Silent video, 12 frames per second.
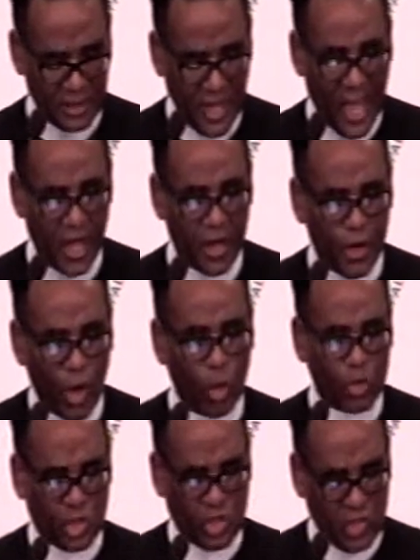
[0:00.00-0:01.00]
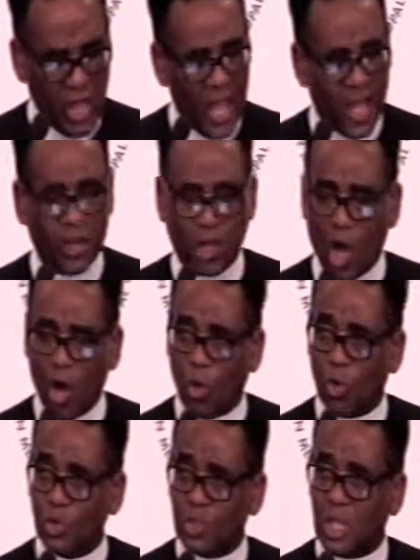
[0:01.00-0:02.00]
that no sin
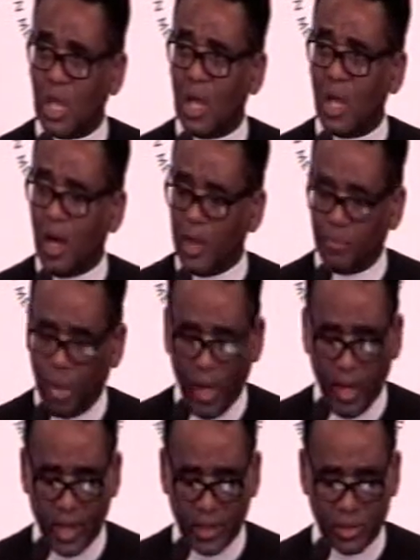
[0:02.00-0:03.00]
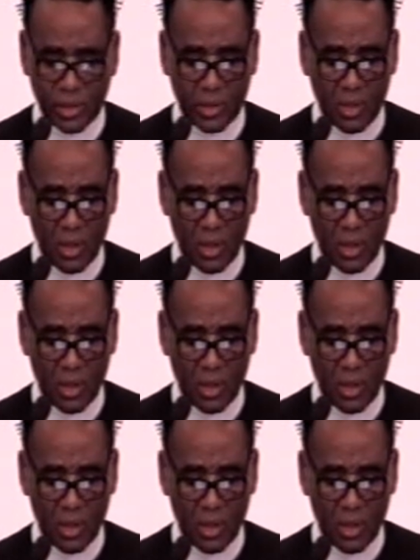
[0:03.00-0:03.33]
goes unpunished.